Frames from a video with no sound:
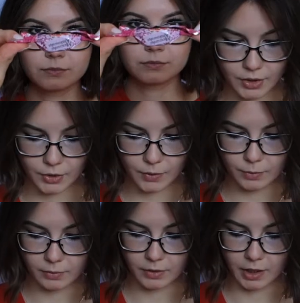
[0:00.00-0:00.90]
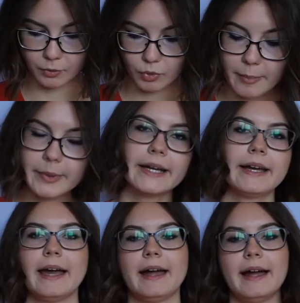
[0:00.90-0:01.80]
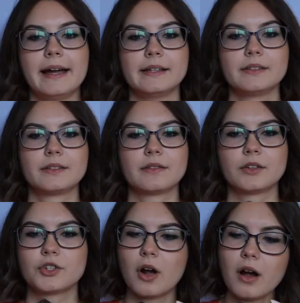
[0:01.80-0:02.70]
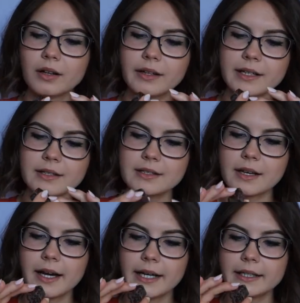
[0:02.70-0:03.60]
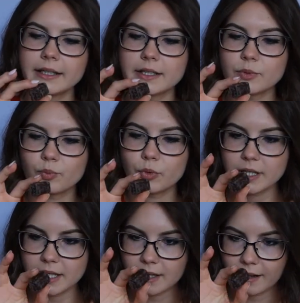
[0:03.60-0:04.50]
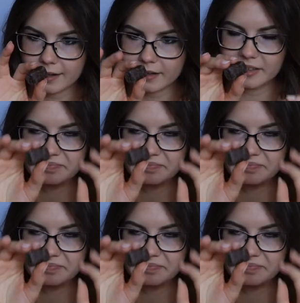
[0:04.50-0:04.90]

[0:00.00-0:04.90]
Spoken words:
You unwrap it and the chocolate inside is pretty like